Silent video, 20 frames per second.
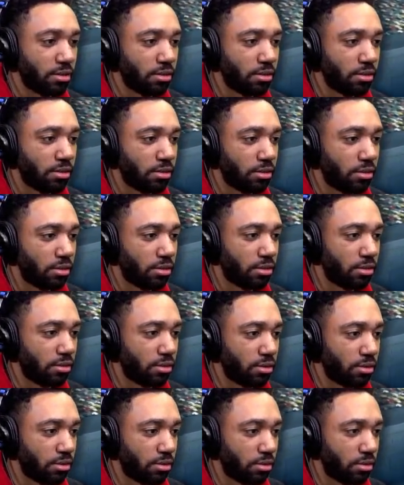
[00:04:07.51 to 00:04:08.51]

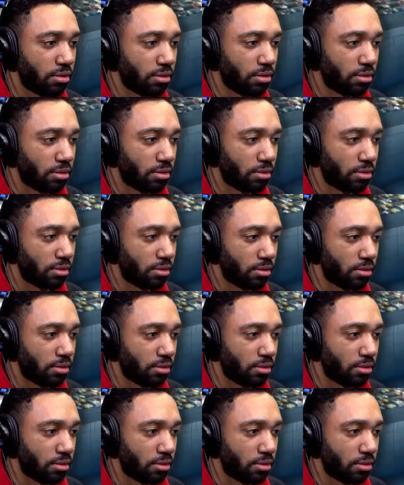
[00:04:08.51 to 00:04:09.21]
Nobody speaks.